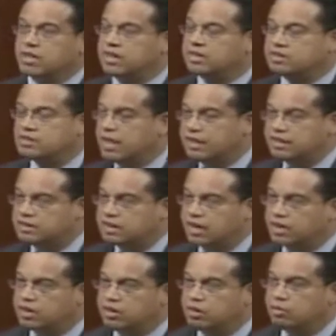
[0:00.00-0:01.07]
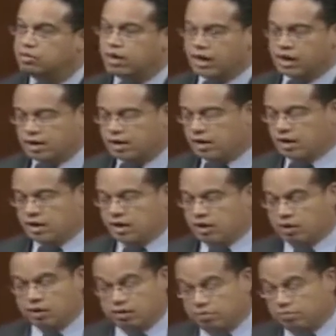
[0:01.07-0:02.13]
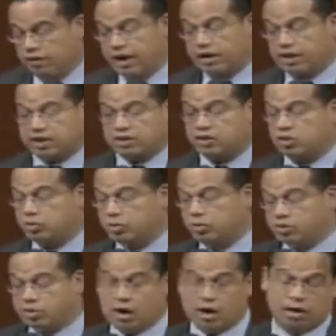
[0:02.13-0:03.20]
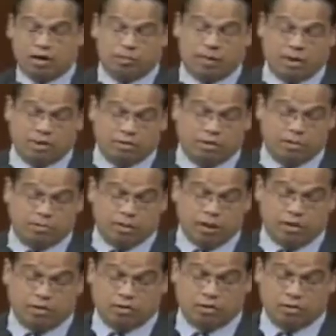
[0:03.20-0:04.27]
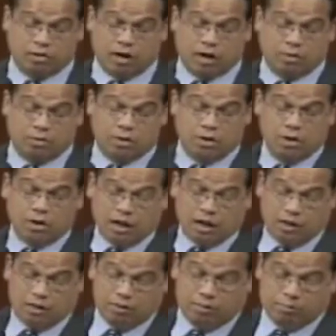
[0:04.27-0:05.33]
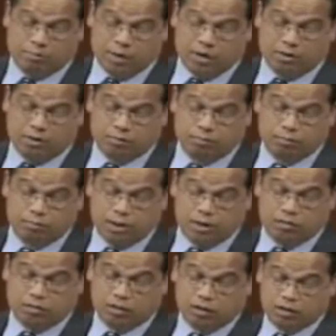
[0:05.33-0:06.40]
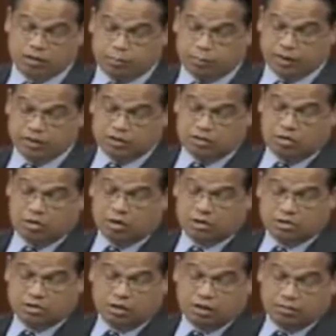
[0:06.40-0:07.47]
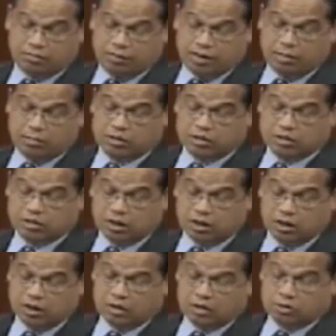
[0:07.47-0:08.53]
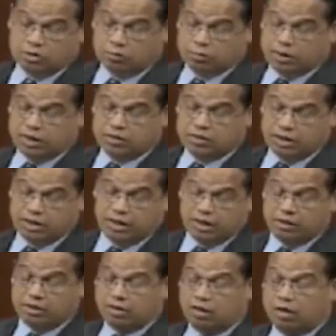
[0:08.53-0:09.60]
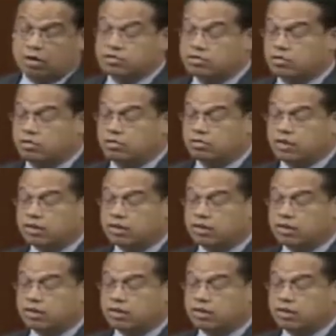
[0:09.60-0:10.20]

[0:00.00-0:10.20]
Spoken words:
It's not designed to do that. The fact is, we were talking about how medical expense costs families tremendously, and also